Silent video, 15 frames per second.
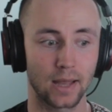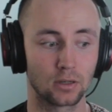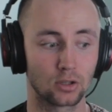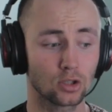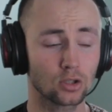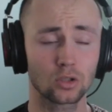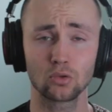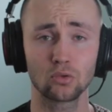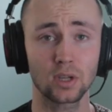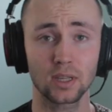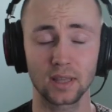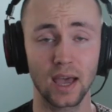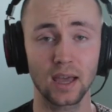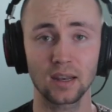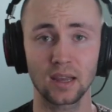just
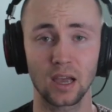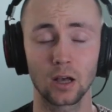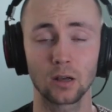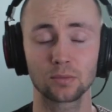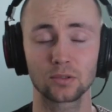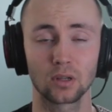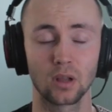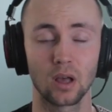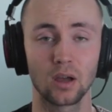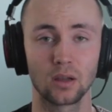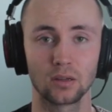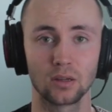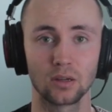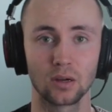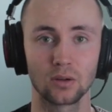doing that helps a
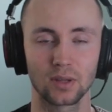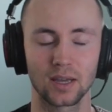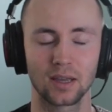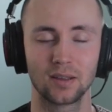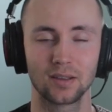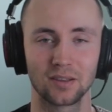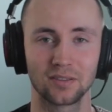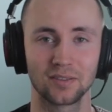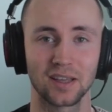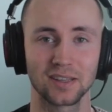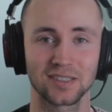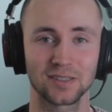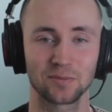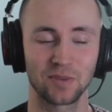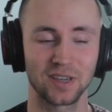lot. You know,
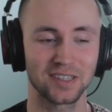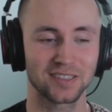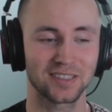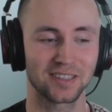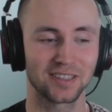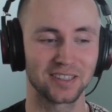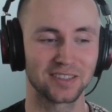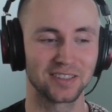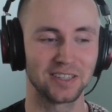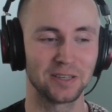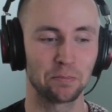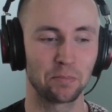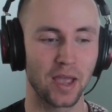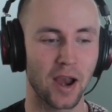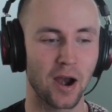that's basically the
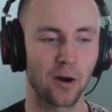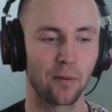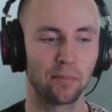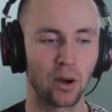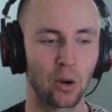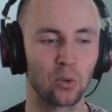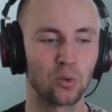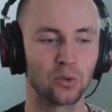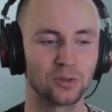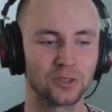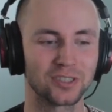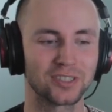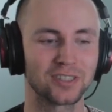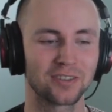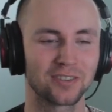bare
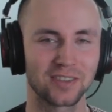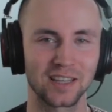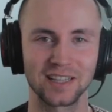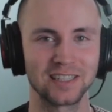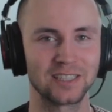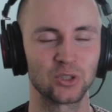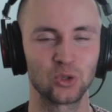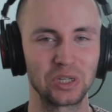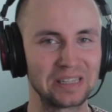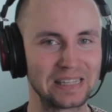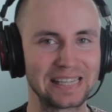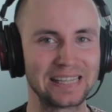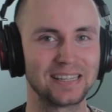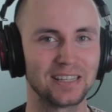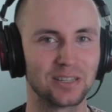bones things you
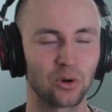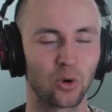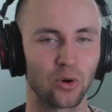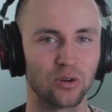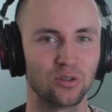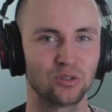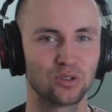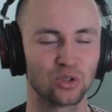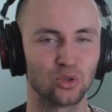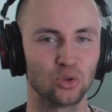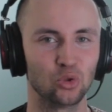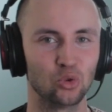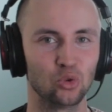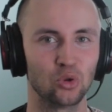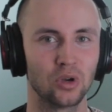need in order
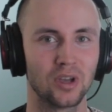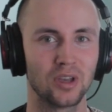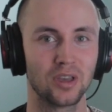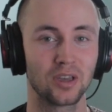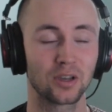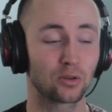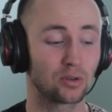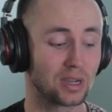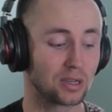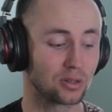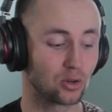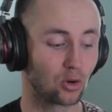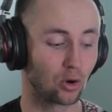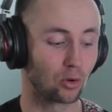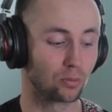to
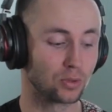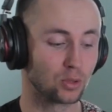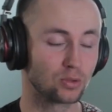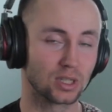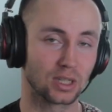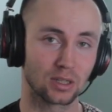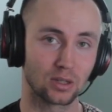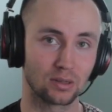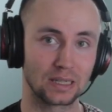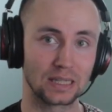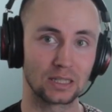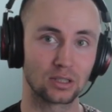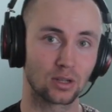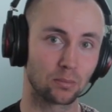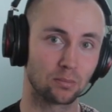create your own music. You
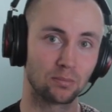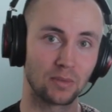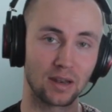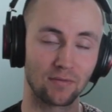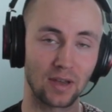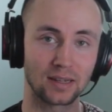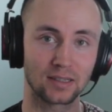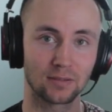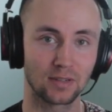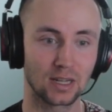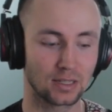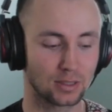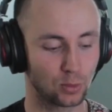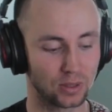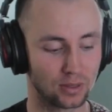need some
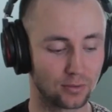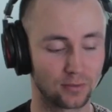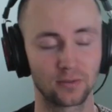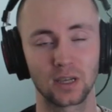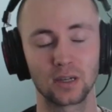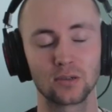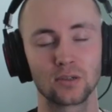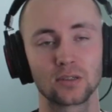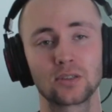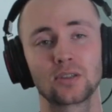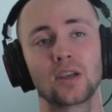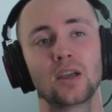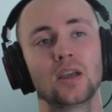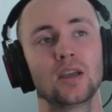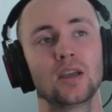inventiveness with your fingers,